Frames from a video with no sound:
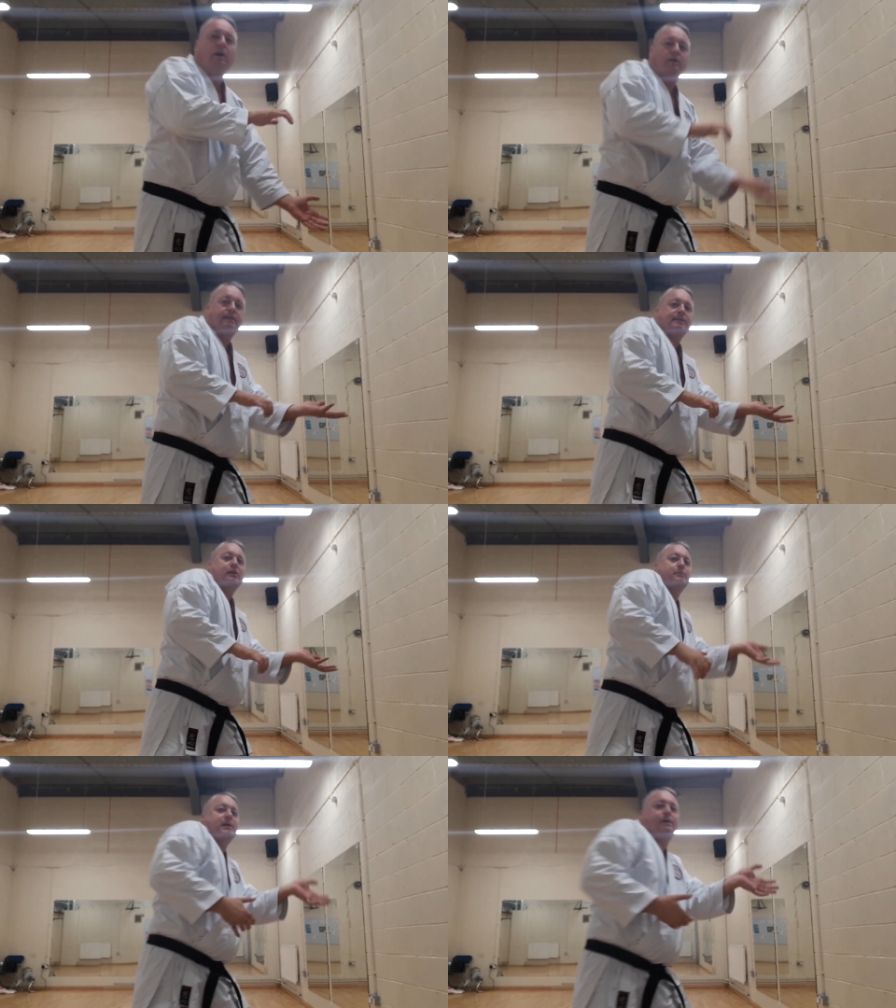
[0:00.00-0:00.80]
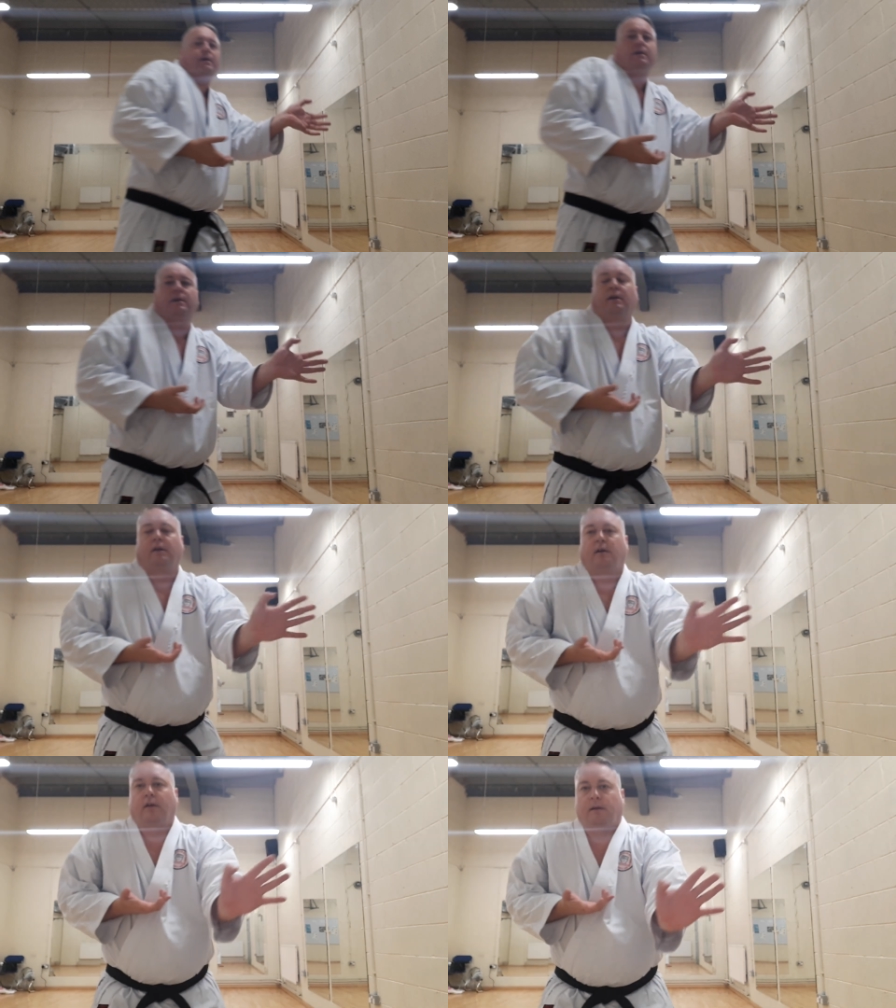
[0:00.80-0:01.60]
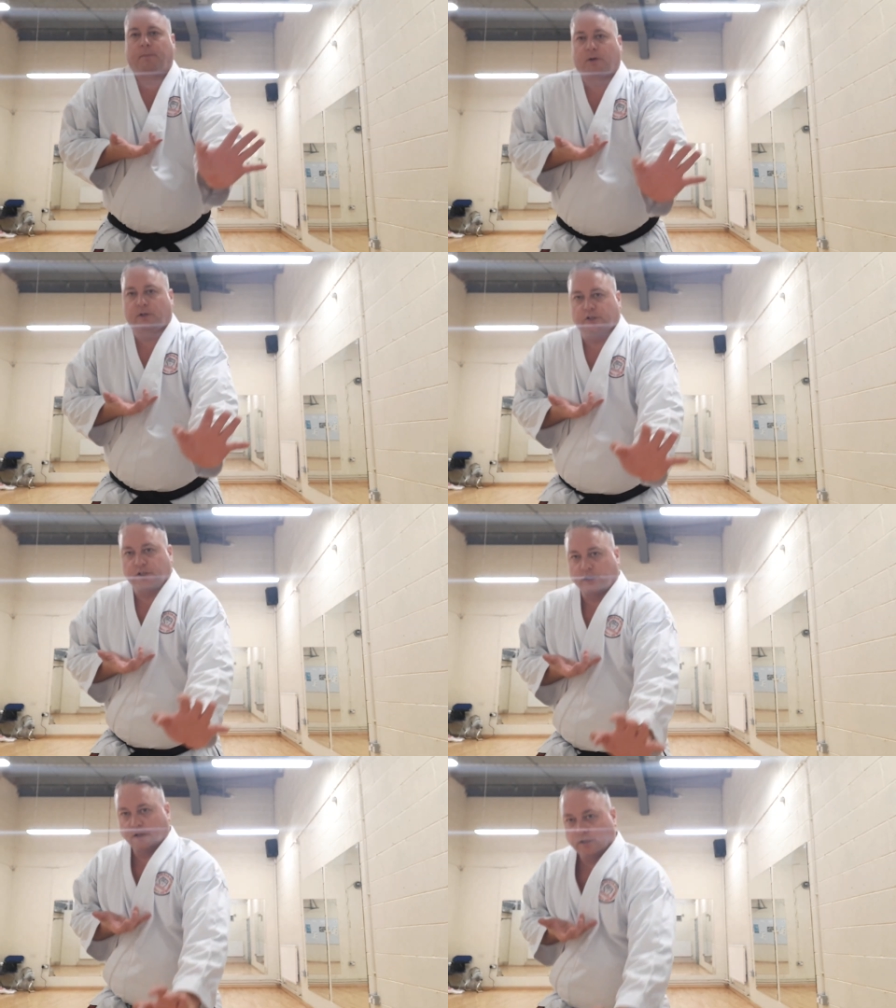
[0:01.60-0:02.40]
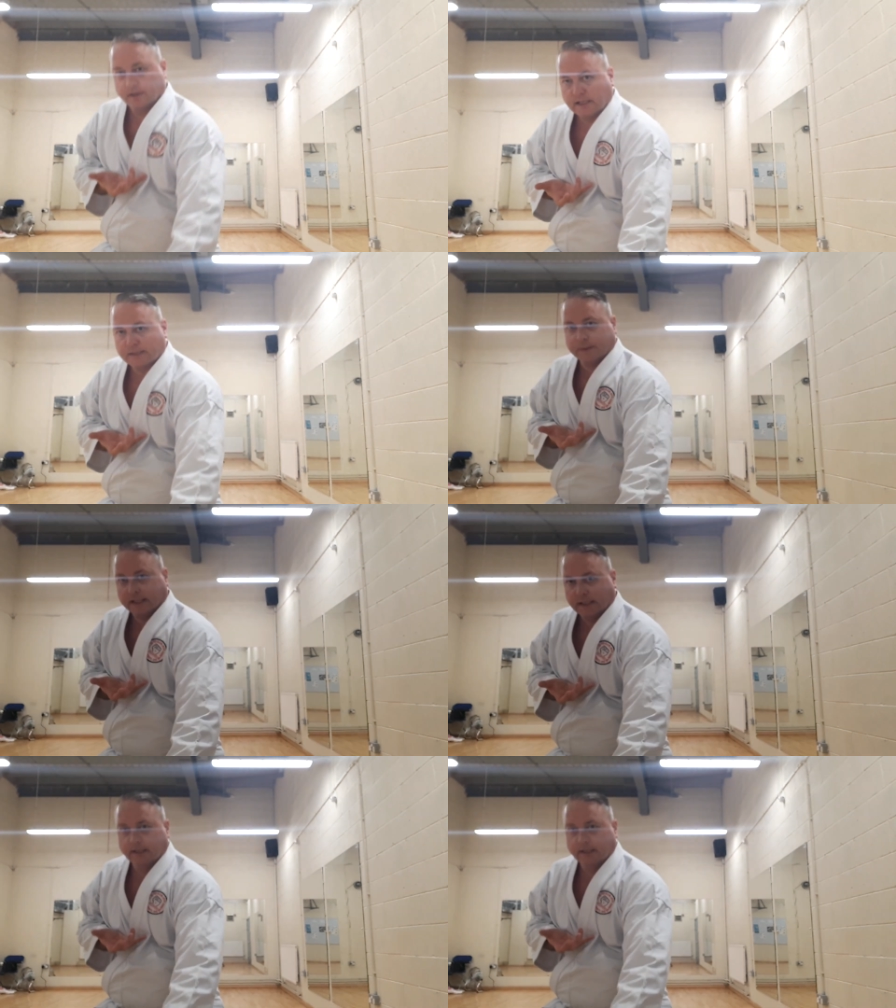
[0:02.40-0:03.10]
on his elbow, push this way.